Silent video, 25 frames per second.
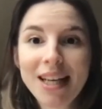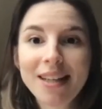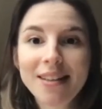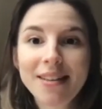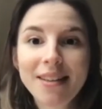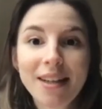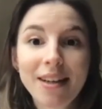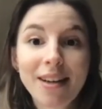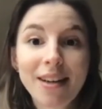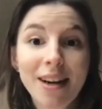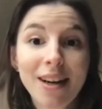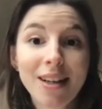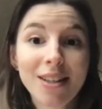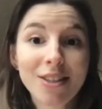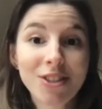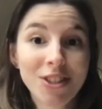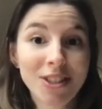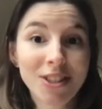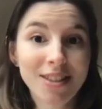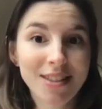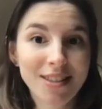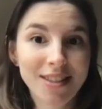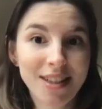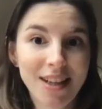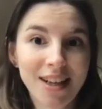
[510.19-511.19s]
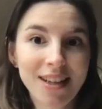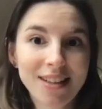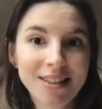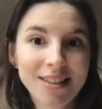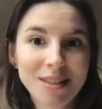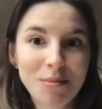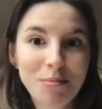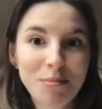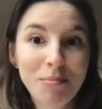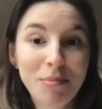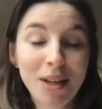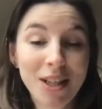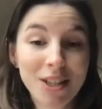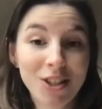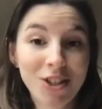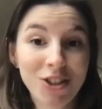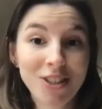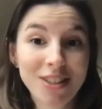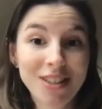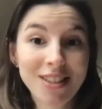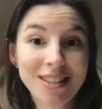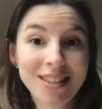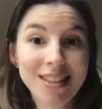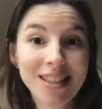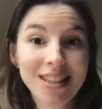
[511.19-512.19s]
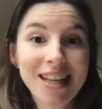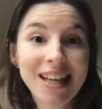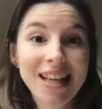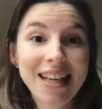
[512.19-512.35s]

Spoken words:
there are just that, pledges.